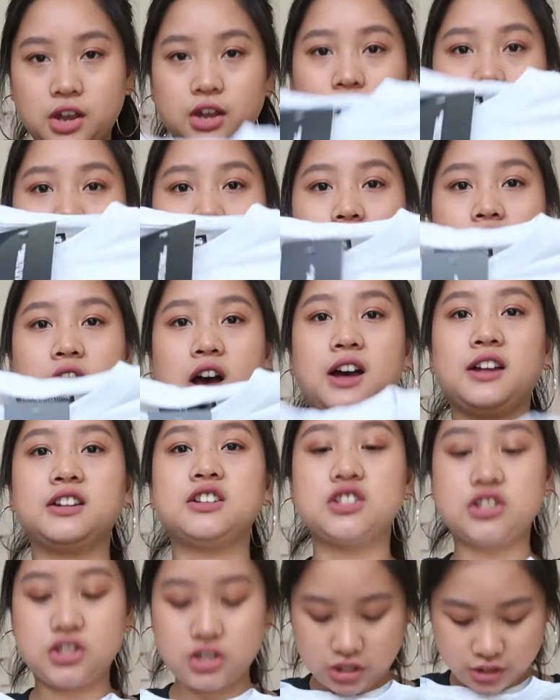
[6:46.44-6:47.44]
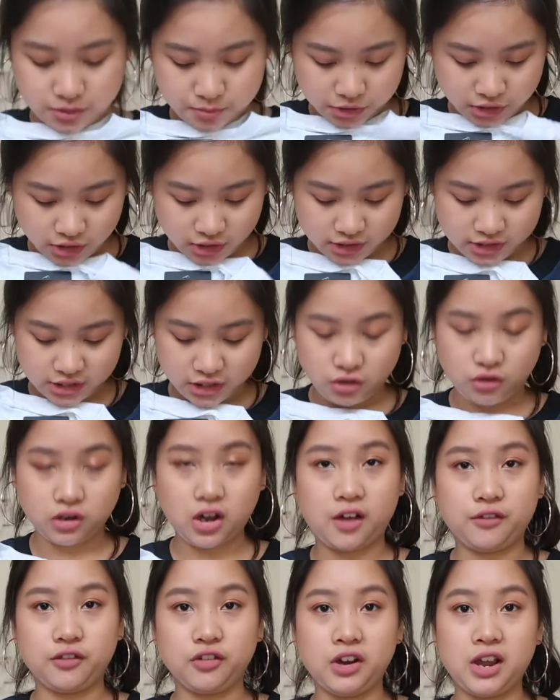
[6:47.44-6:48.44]
I got a large just because it'll
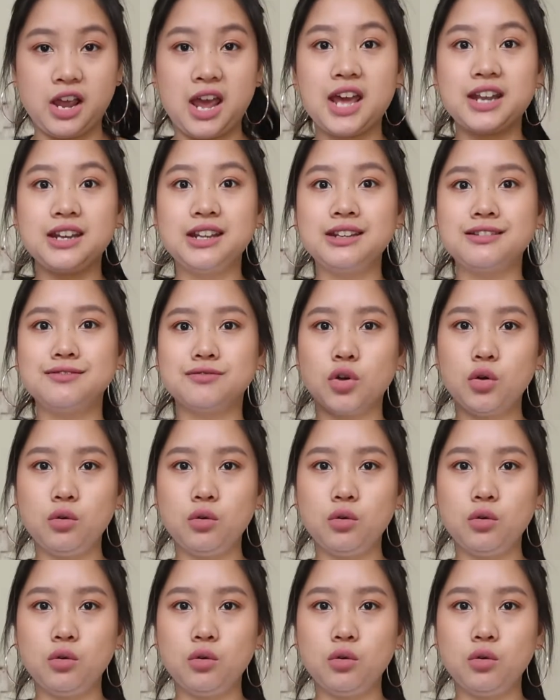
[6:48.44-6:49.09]
cover it and it